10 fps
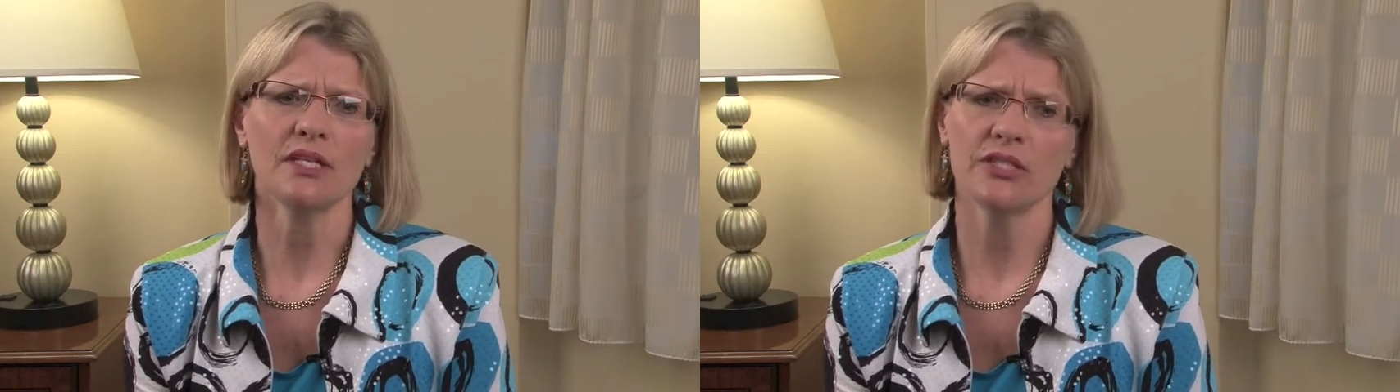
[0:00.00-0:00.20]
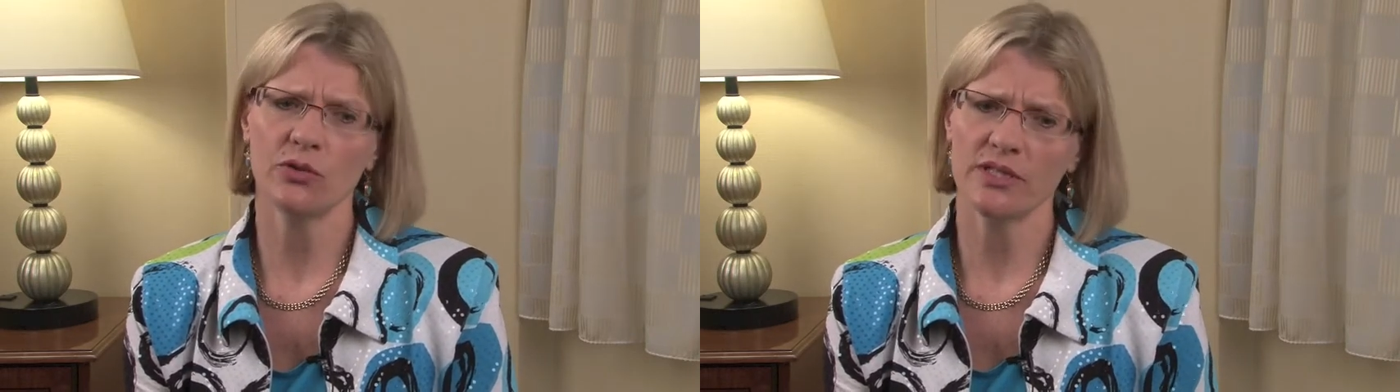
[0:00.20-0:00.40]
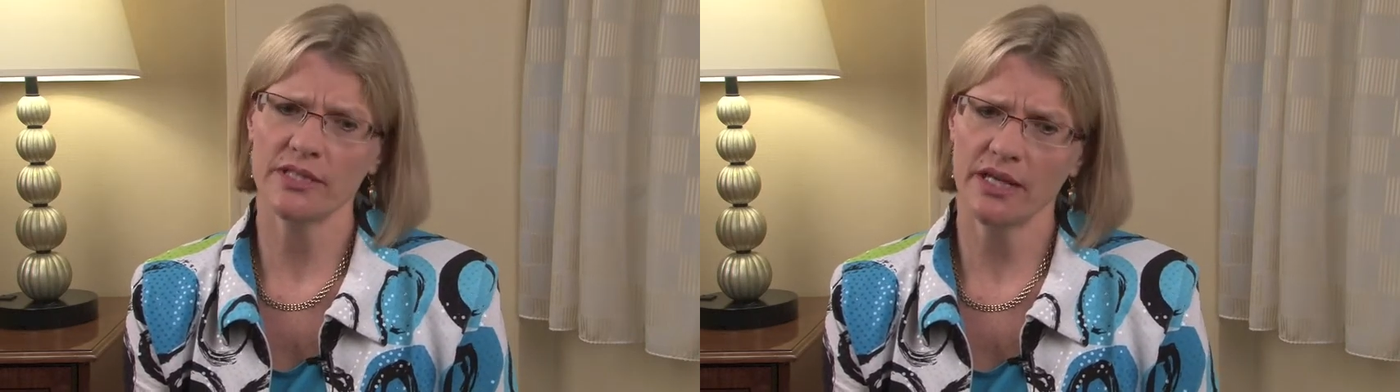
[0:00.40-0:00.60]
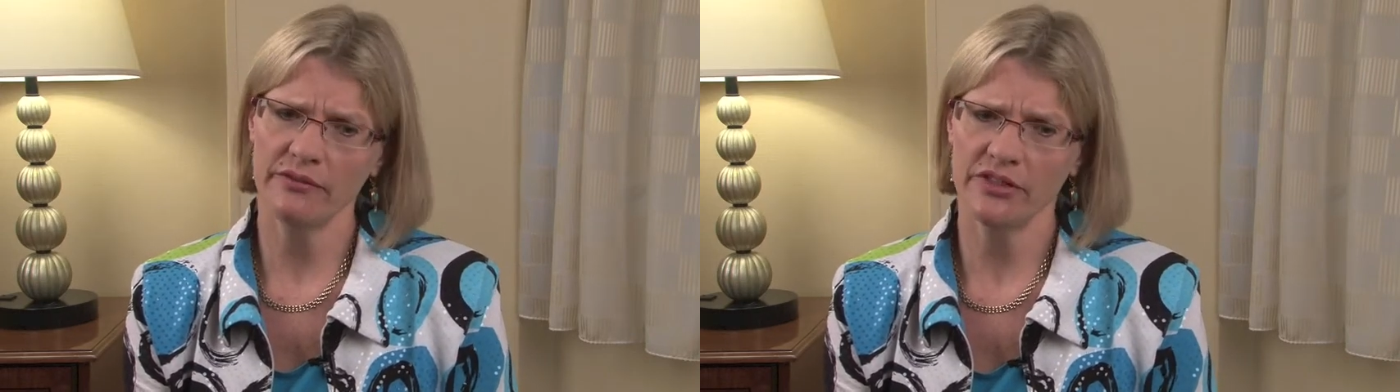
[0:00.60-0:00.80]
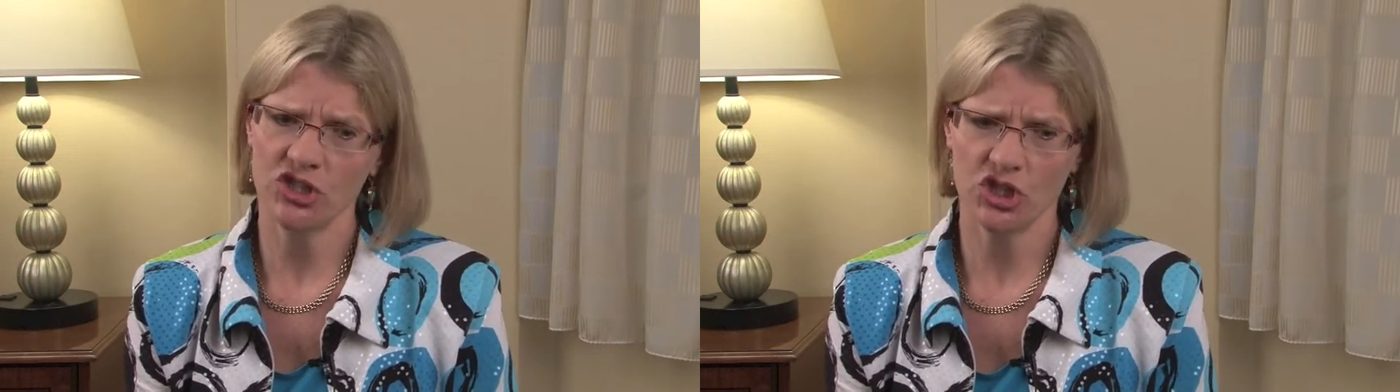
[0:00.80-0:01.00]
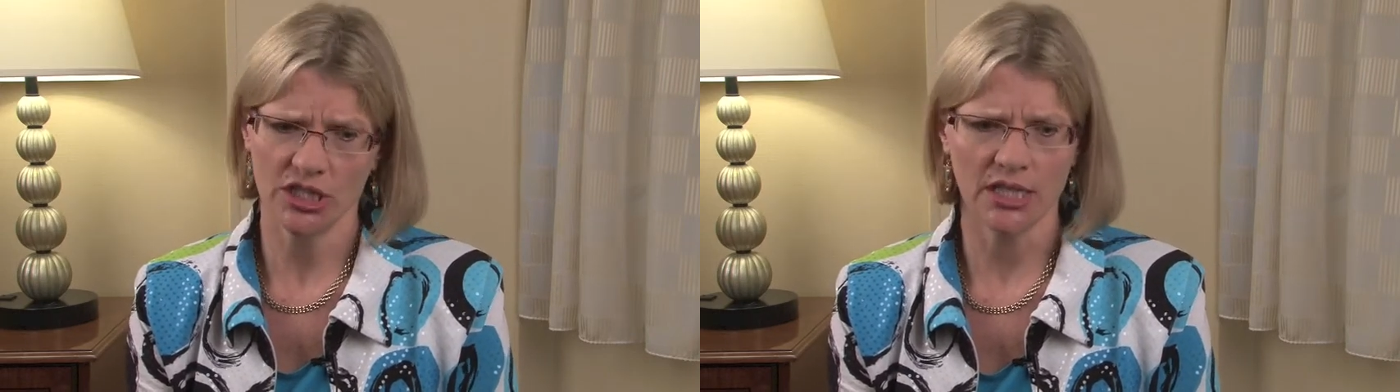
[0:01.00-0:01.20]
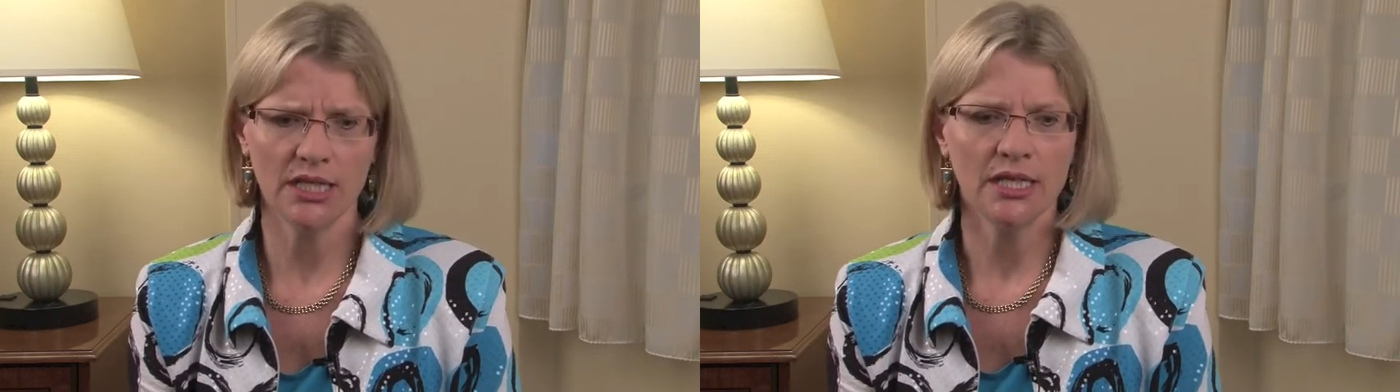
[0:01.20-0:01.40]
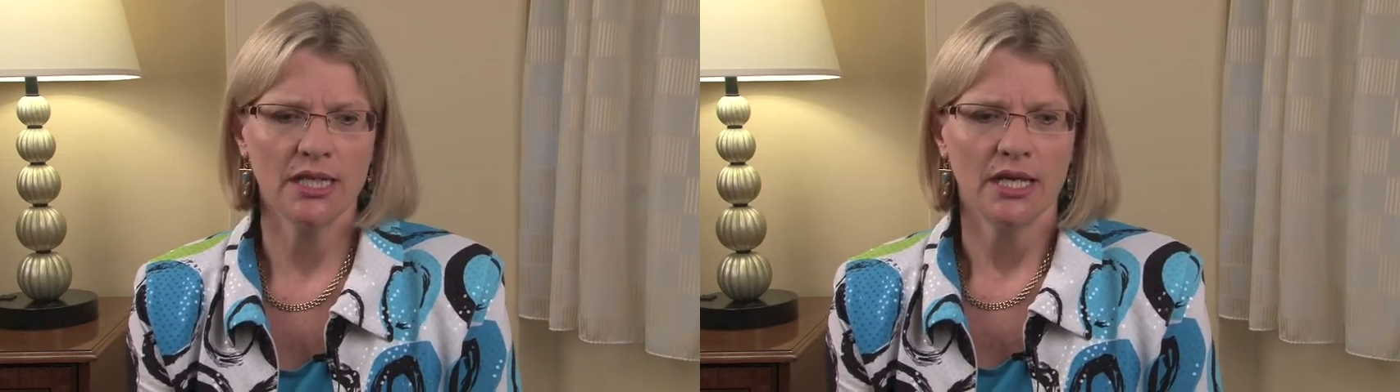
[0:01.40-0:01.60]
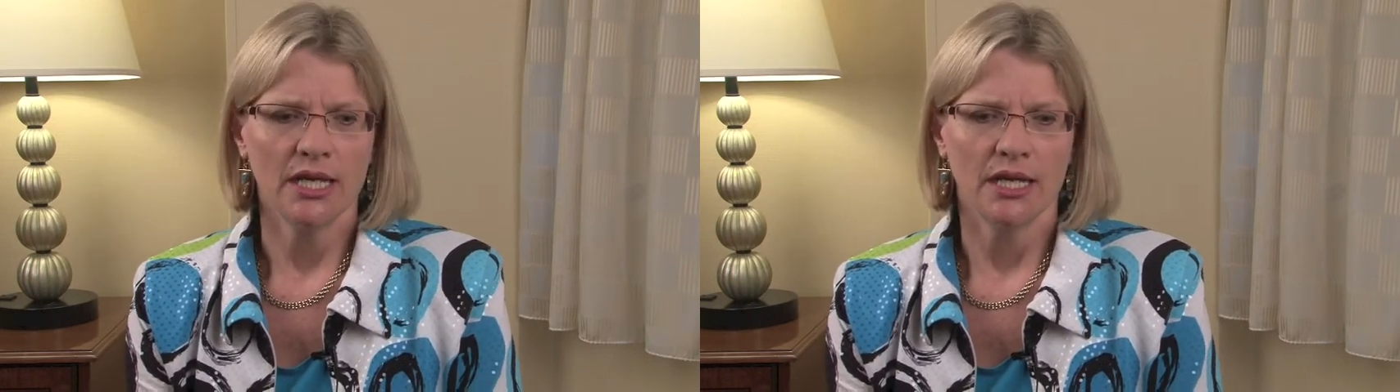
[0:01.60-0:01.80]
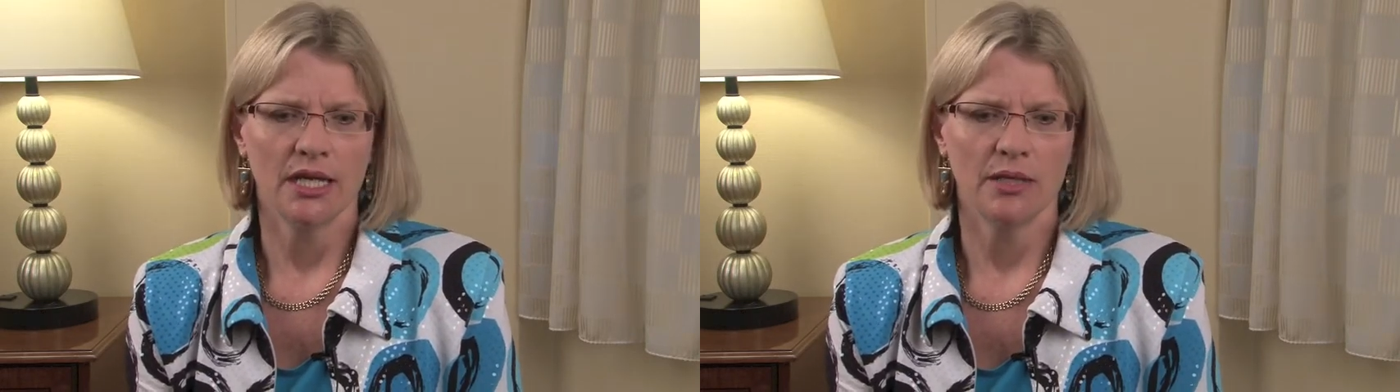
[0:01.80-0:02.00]
So this IVG
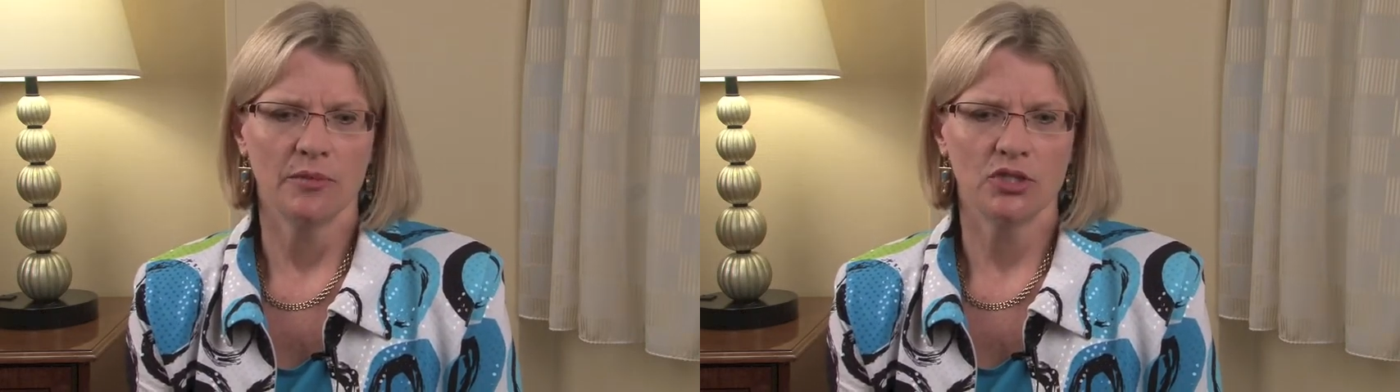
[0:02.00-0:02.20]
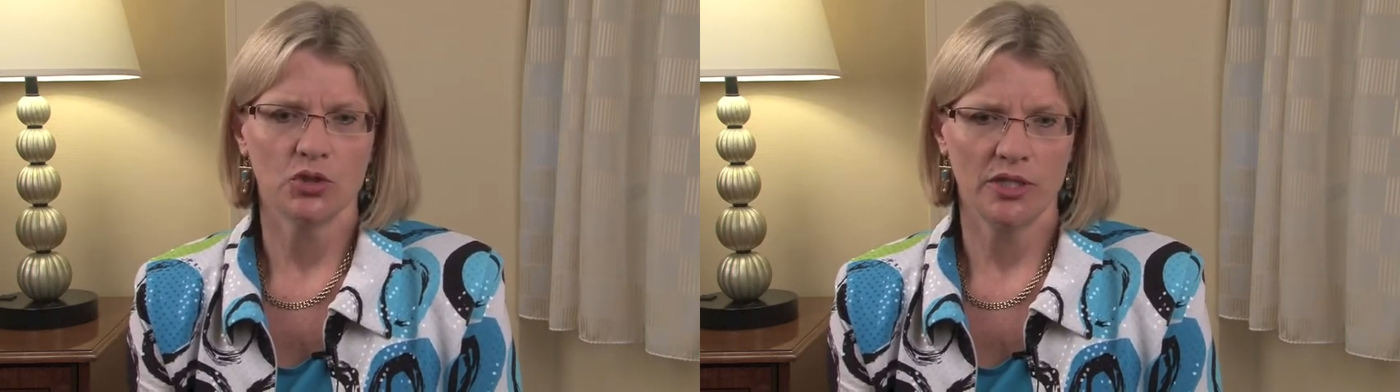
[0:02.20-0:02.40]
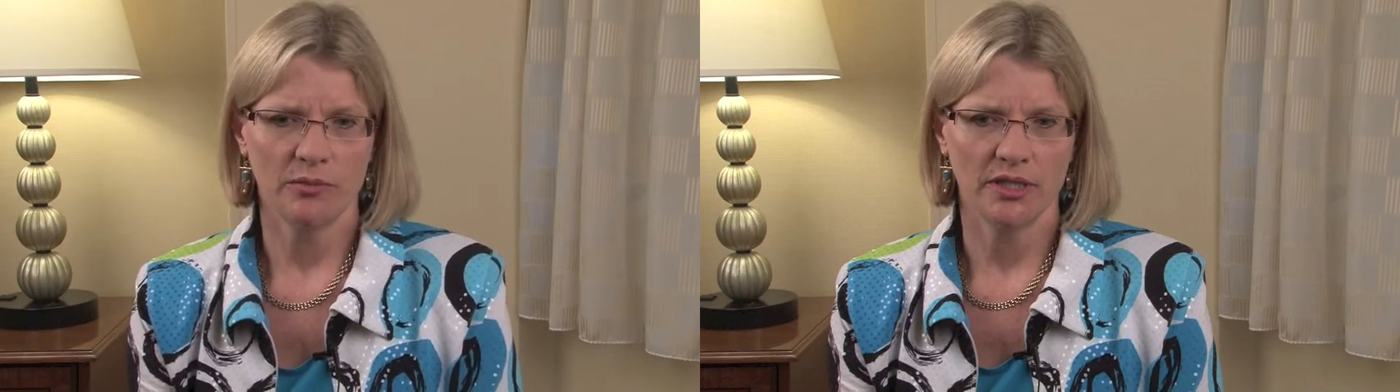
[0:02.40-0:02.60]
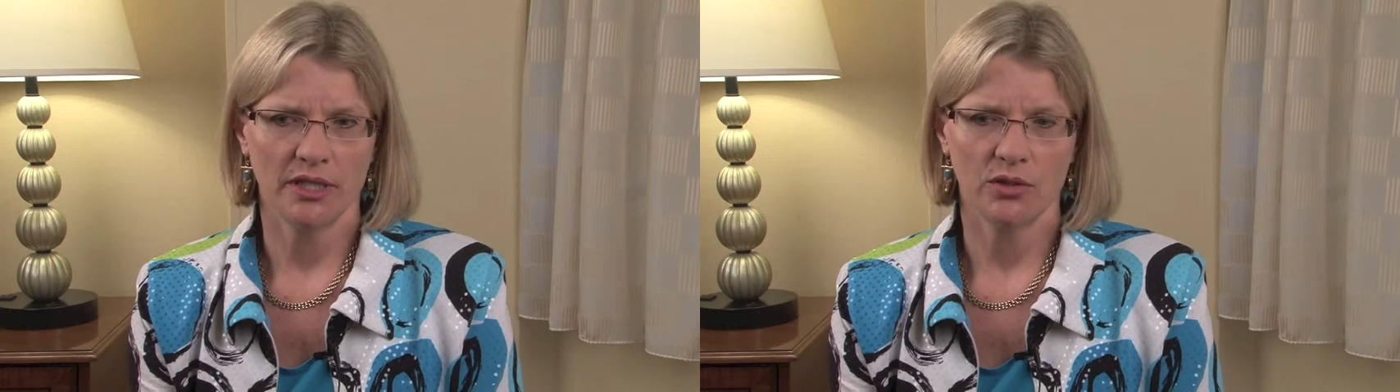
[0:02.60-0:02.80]
treatment,